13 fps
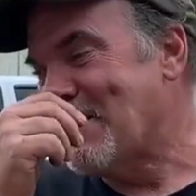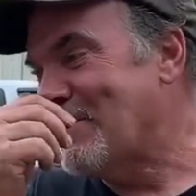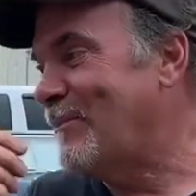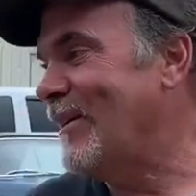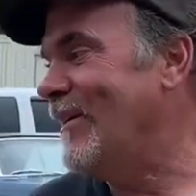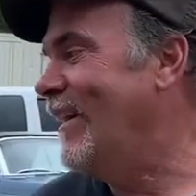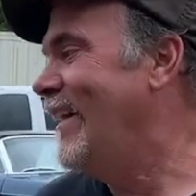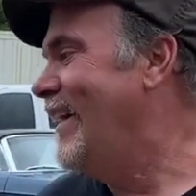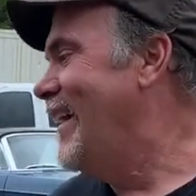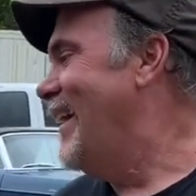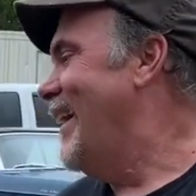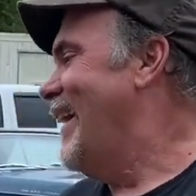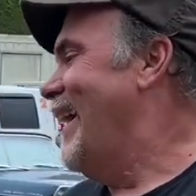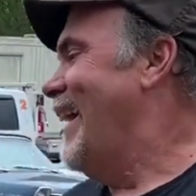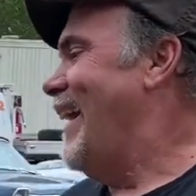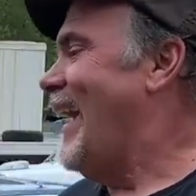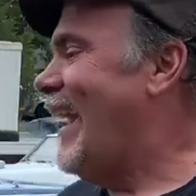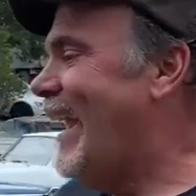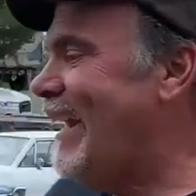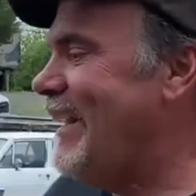But
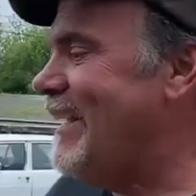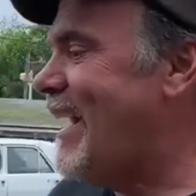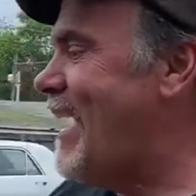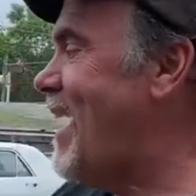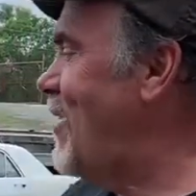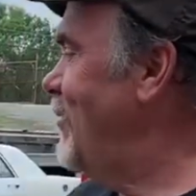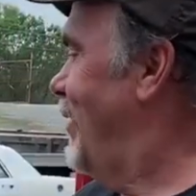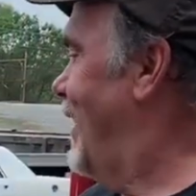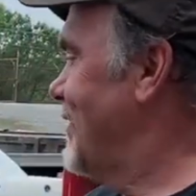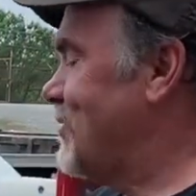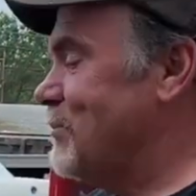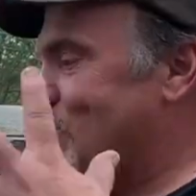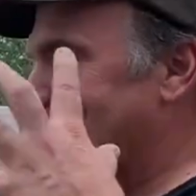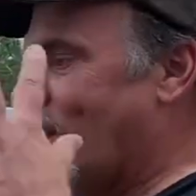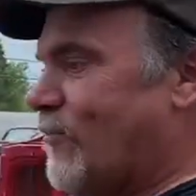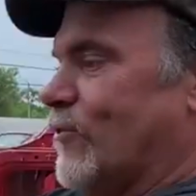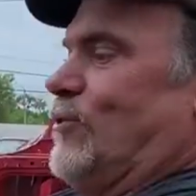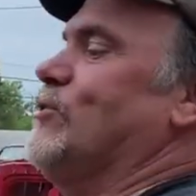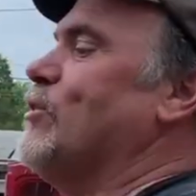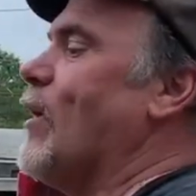anyhow, got some stuff
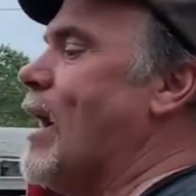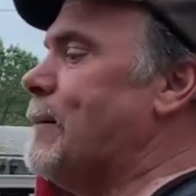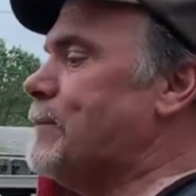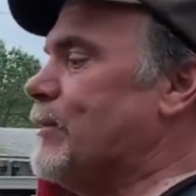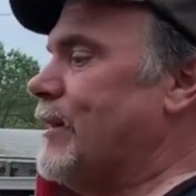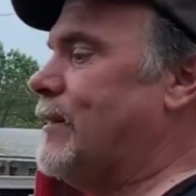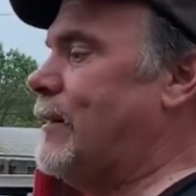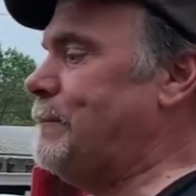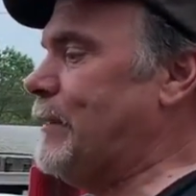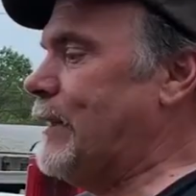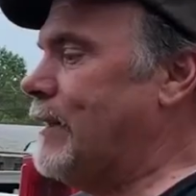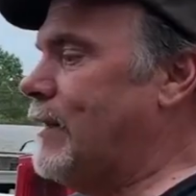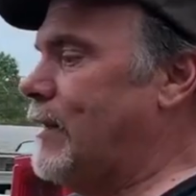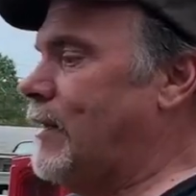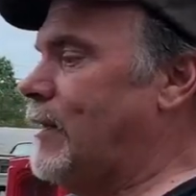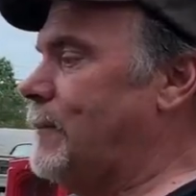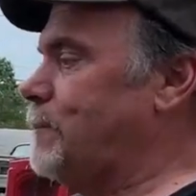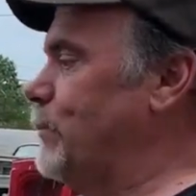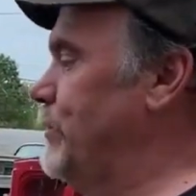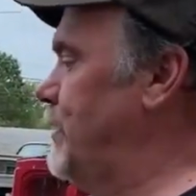for Scrapper to come pick
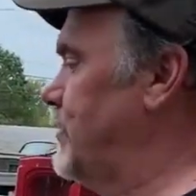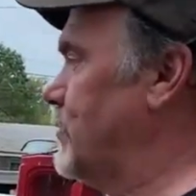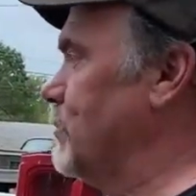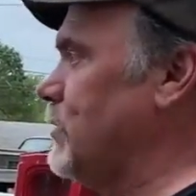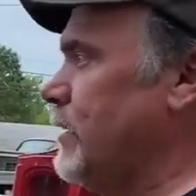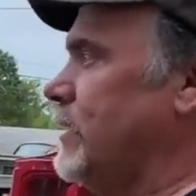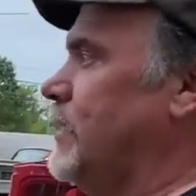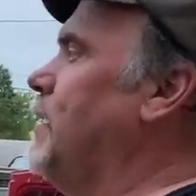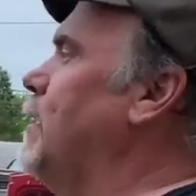up. We did some cleaning